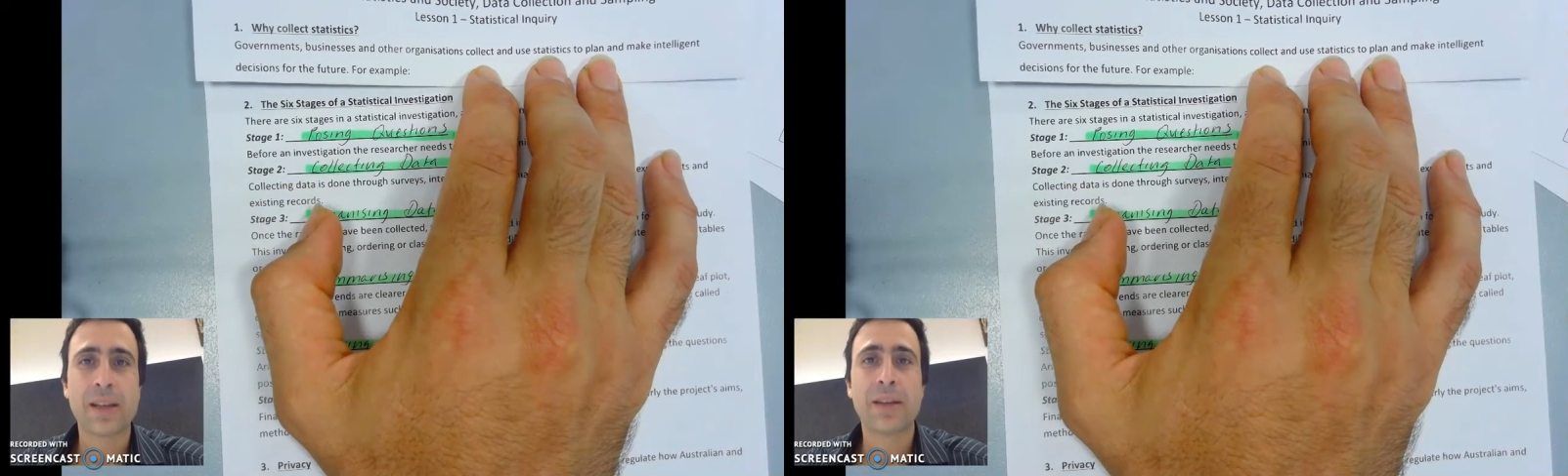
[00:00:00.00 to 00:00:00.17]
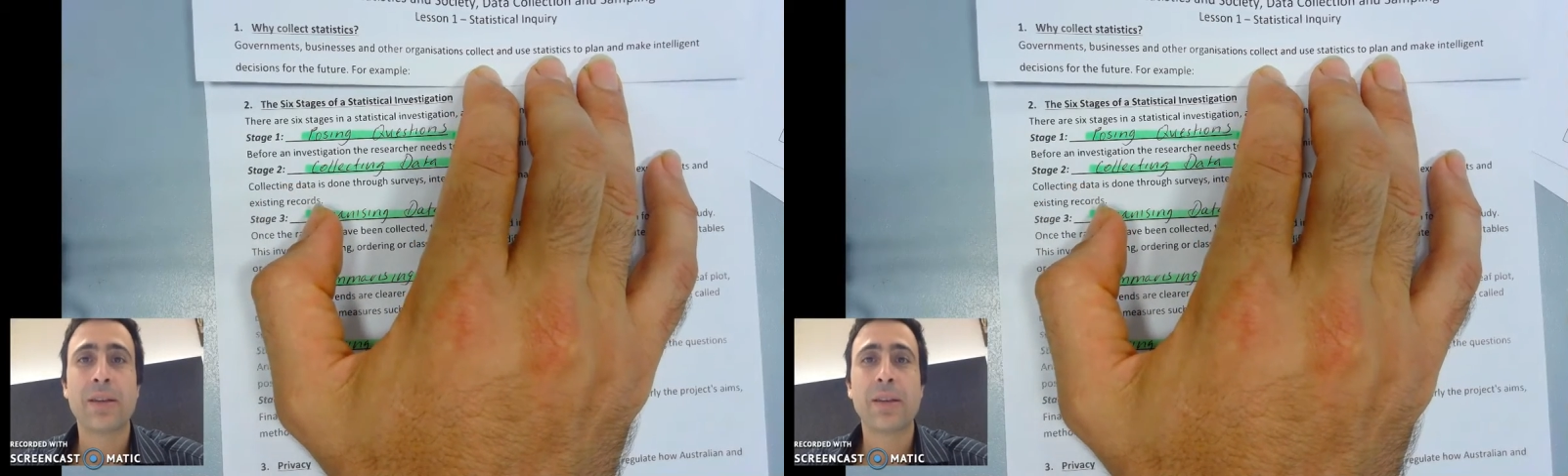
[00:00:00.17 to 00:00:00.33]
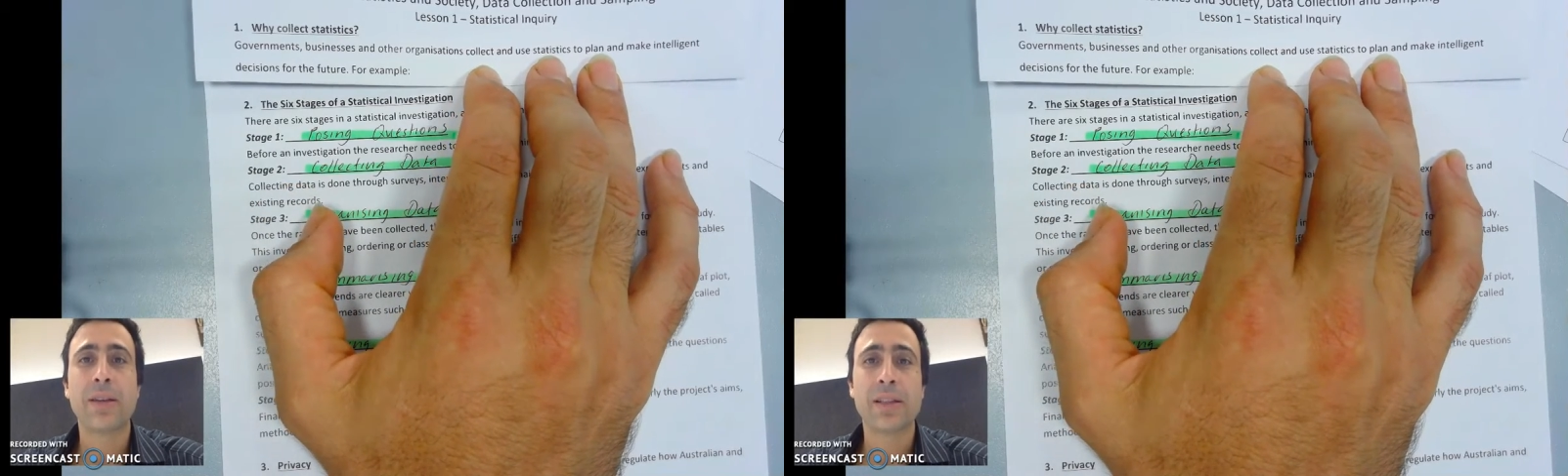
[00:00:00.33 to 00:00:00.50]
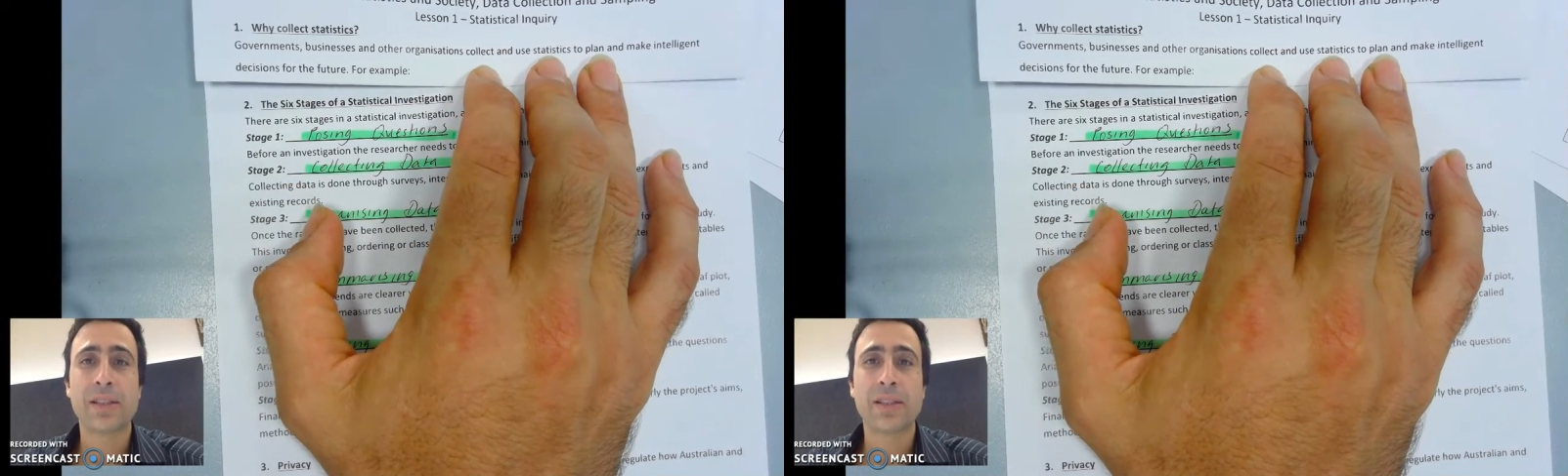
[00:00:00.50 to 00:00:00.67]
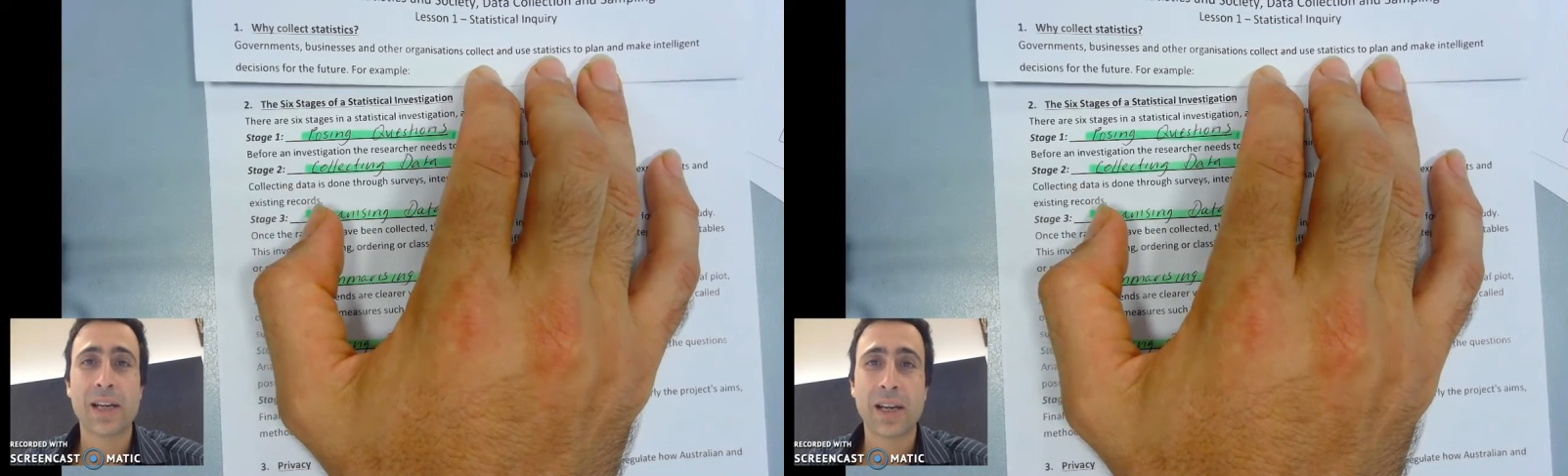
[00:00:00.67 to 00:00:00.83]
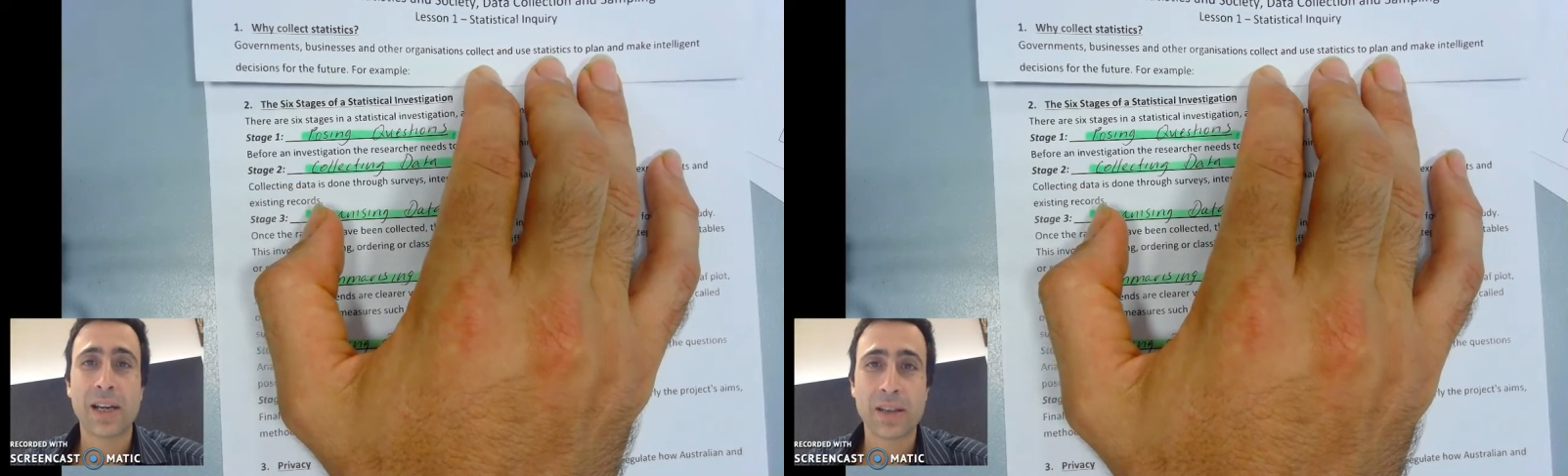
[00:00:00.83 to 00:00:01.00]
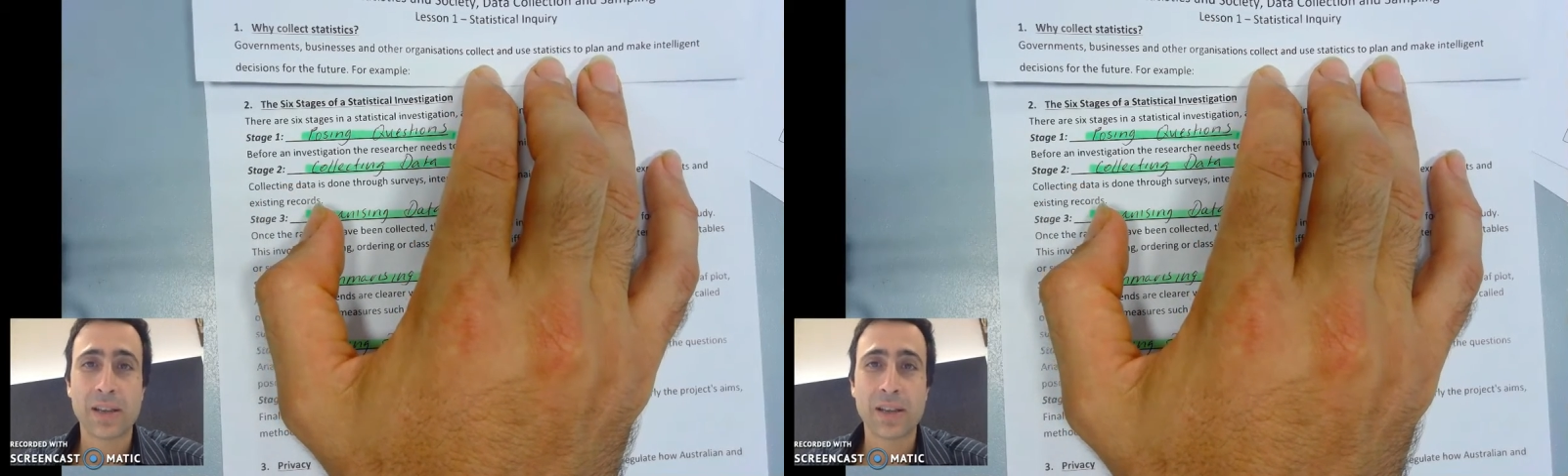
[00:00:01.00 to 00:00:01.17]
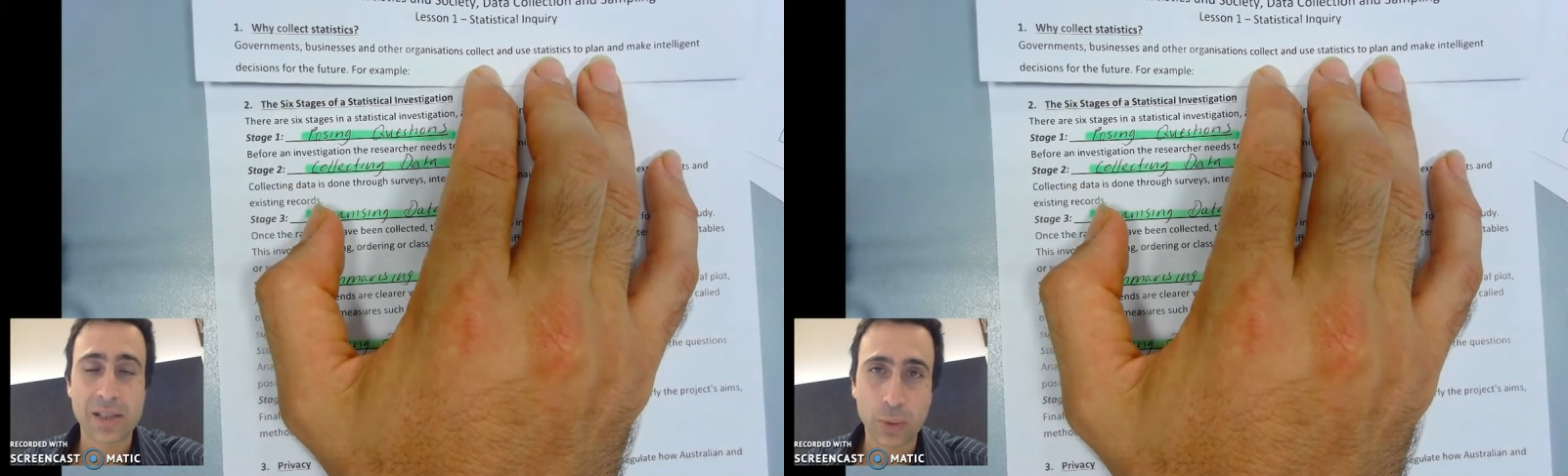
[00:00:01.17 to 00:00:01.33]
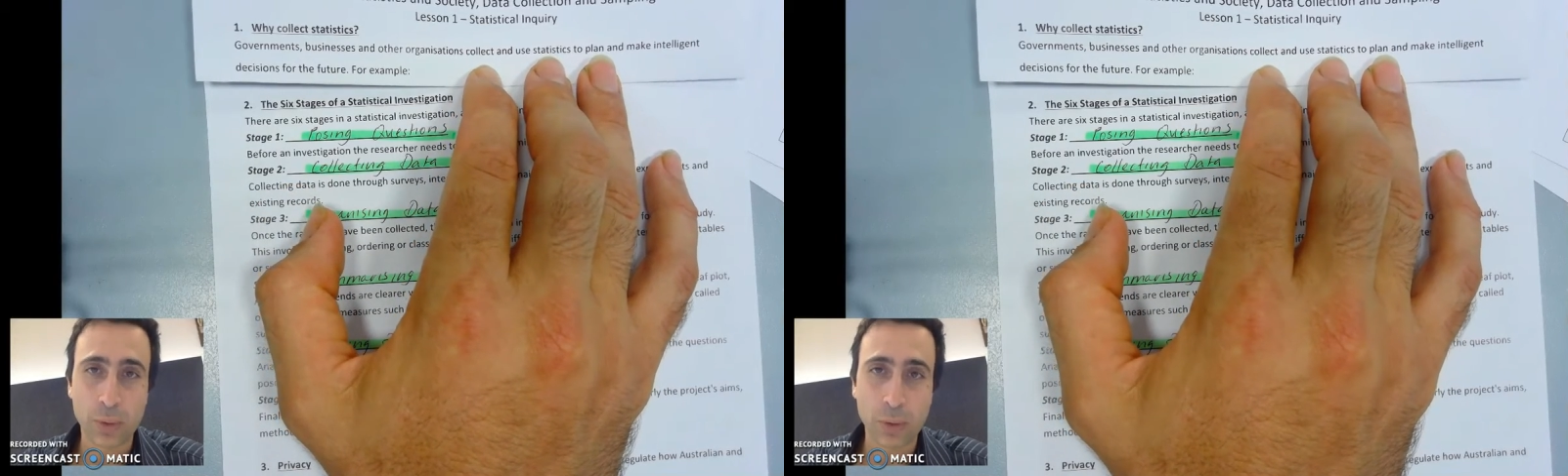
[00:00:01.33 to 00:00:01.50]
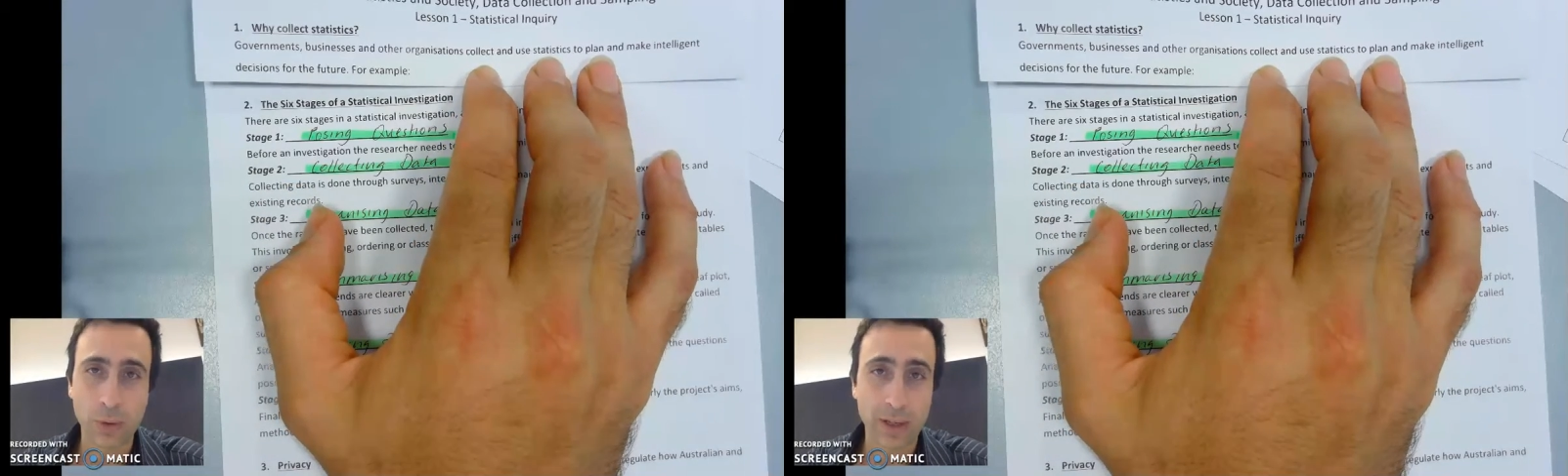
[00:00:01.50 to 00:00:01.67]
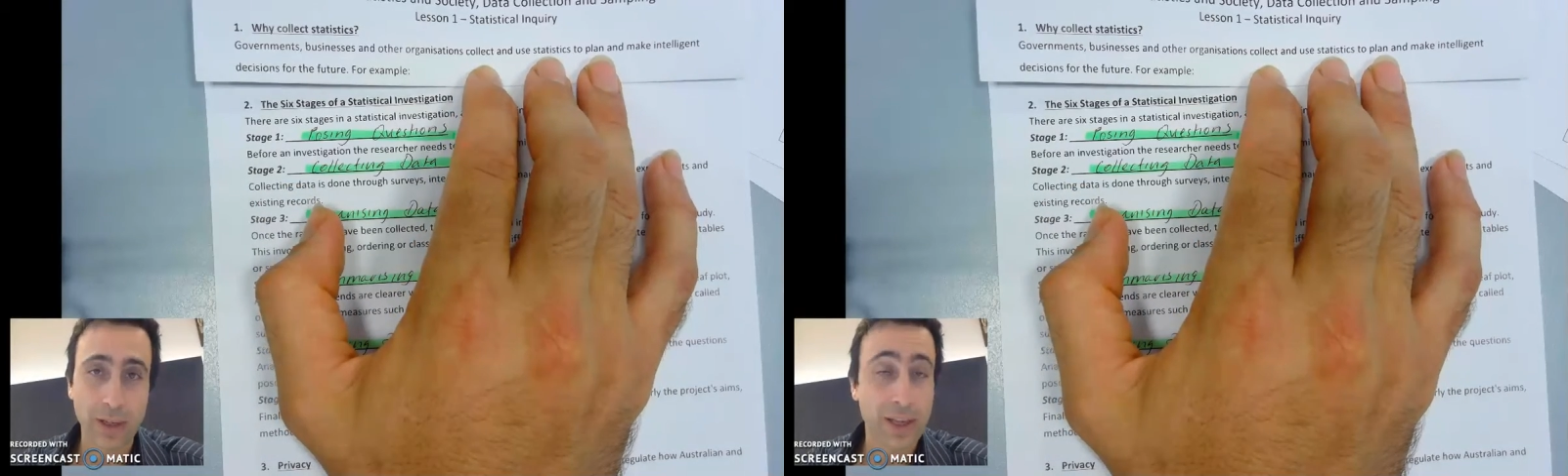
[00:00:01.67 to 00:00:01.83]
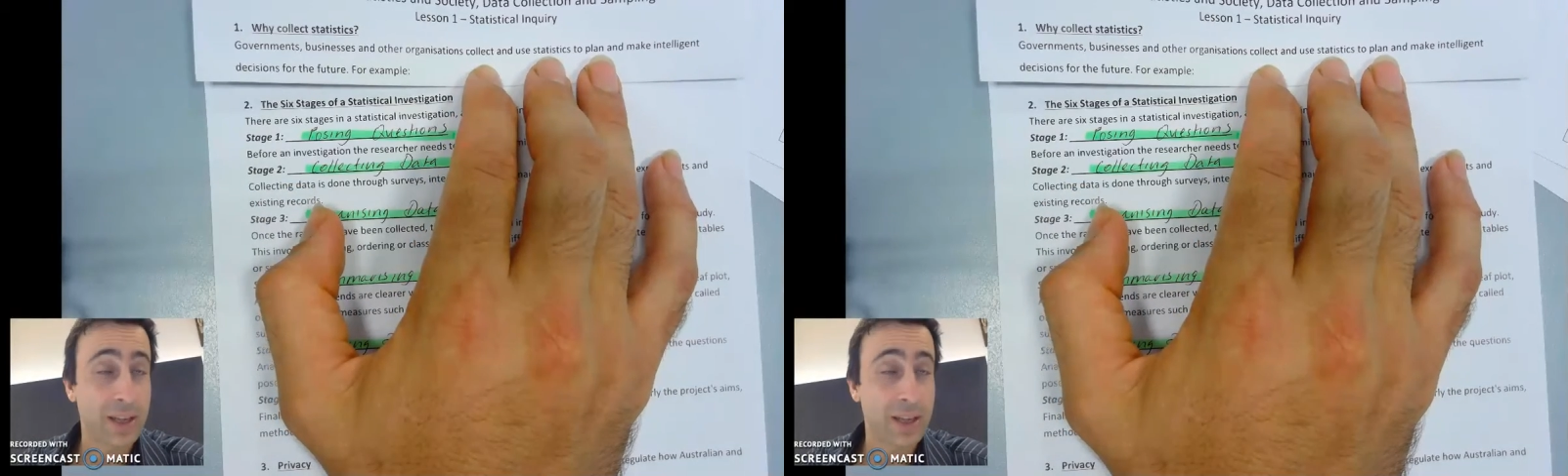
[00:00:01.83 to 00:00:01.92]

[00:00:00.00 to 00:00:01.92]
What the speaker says: and there's data that's done poorly.